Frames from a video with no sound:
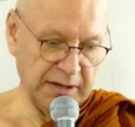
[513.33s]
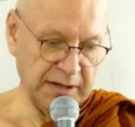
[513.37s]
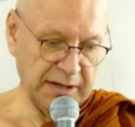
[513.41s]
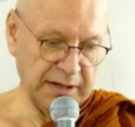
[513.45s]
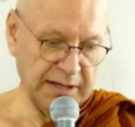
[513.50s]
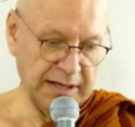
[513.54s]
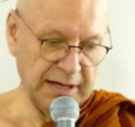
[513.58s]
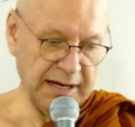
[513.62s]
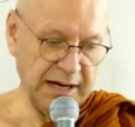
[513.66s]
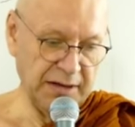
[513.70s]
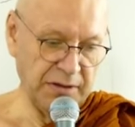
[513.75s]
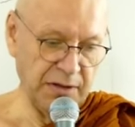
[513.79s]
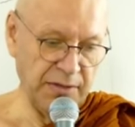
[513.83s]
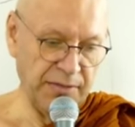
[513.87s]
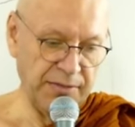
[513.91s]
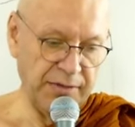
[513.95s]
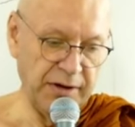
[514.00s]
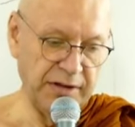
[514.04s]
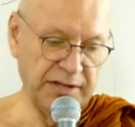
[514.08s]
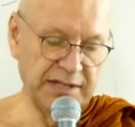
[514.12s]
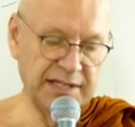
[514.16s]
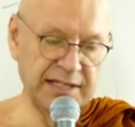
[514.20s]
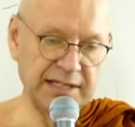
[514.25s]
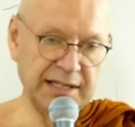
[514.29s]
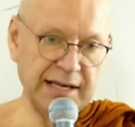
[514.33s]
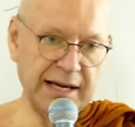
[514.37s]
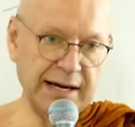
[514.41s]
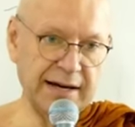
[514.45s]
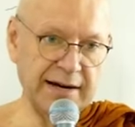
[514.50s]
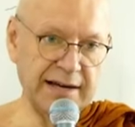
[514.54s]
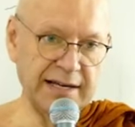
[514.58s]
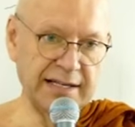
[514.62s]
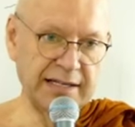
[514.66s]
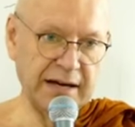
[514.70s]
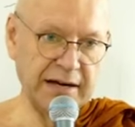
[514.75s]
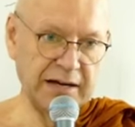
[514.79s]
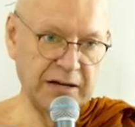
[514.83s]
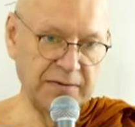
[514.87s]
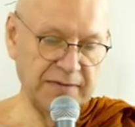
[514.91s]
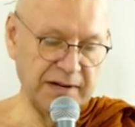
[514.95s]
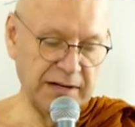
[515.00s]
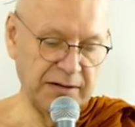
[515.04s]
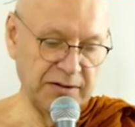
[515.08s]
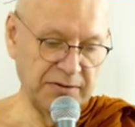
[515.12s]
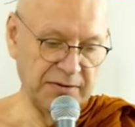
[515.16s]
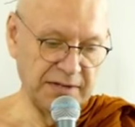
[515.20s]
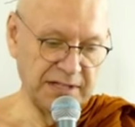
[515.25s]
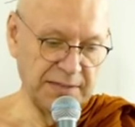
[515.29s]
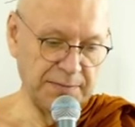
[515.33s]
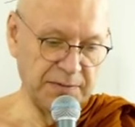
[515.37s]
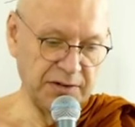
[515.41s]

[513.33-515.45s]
The thus there is kind of interesting,